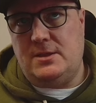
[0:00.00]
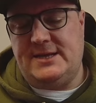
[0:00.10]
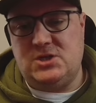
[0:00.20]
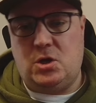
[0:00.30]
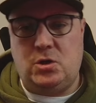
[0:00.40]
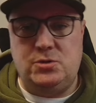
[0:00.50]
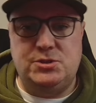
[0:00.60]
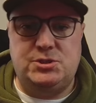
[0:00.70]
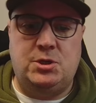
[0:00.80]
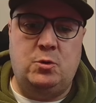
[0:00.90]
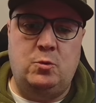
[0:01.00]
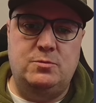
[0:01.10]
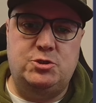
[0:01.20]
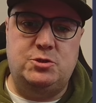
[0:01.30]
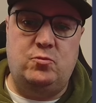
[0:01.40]
There's also
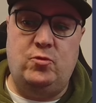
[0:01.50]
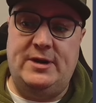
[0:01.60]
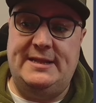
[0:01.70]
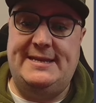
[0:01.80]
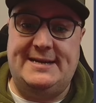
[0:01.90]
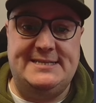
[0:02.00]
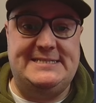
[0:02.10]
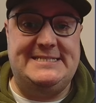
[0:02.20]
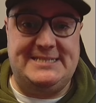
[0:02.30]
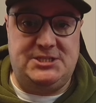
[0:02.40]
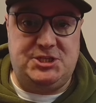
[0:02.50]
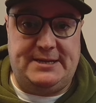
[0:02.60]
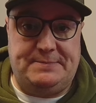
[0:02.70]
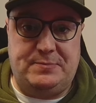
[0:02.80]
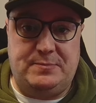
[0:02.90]
some really nice
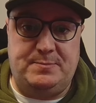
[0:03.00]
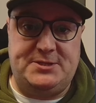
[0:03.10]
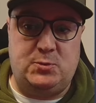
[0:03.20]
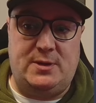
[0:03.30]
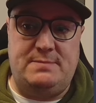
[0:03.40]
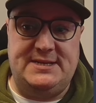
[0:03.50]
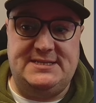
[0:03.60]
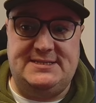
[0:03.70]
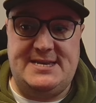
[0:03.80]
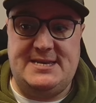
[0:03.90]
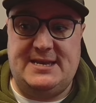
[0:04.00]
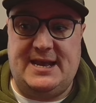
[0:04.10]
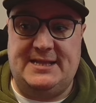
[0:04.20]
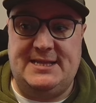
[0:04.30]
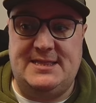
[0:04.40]
synergy between Mystique
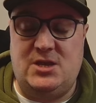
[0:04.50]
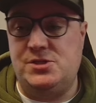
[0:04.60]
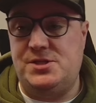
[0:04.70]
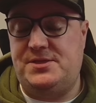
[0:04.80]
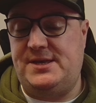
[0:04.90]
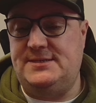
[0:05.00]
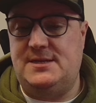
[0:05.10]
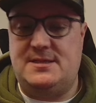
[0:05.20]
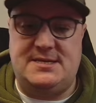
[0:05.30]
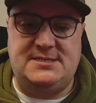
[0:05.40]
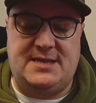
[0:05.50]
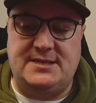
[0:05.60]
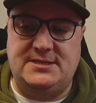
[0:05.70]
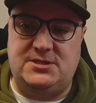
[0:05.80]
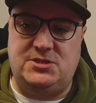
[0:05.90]
and then the other things that these
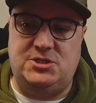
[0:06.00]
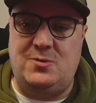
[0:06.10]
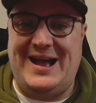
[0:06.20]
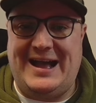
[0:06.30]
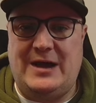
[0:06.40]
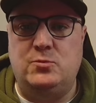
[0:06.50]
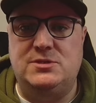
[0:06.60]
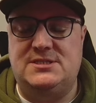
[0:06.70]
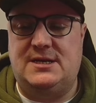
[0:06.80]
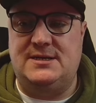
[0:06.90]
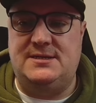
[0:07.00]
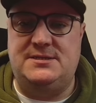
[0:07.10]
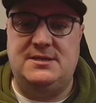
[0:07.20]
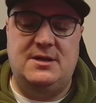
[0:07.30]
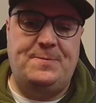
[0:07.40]
guys can do
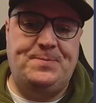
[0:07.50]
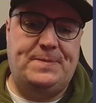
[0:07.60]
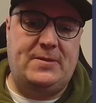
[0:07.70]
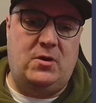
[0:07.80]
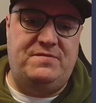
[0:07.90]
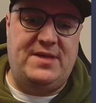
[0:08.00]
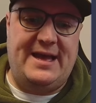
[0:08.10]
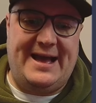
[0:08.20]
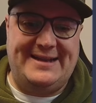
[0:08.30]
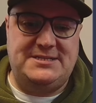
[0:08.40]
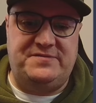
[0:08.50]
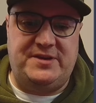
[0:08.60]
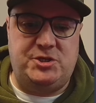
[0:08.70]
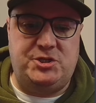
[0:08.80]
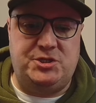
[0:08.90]
outside of their
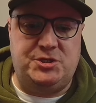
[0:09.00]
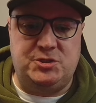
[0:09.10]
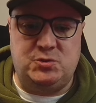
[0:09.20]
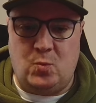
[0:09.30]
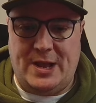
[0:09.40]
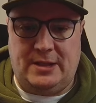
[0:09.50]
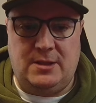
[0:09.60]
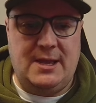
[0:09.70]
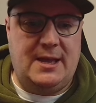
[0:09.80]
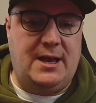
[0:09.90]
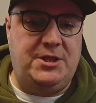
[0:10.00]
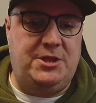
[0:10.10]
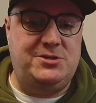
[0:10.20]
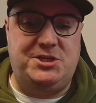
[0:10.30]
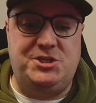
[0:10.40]
activation as well.
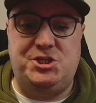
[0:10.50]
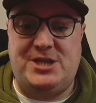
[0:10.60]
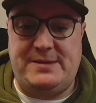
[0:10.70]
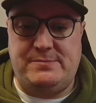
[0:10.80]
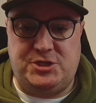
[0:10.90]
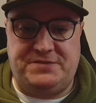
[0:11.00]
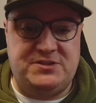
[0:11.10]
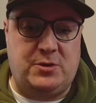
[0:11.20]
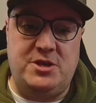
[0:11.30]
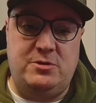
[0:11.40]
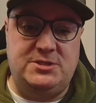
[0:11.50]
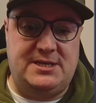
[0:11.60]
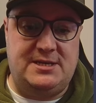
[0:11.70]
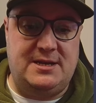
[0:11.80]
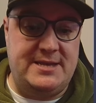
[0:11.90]
And using Shapeshifter,
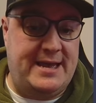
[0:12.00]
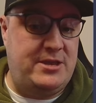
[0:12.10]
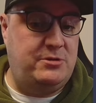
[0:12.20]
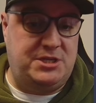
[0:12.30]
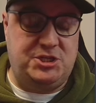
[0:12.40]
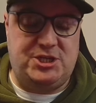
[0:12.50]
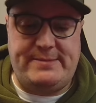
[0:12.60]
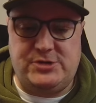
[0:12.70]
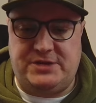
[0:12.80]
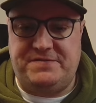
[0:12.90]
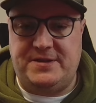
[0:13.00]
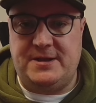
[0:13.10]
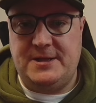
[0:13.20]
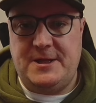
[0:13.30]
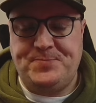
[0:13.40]
using
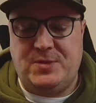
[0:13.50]
Shapeshifter,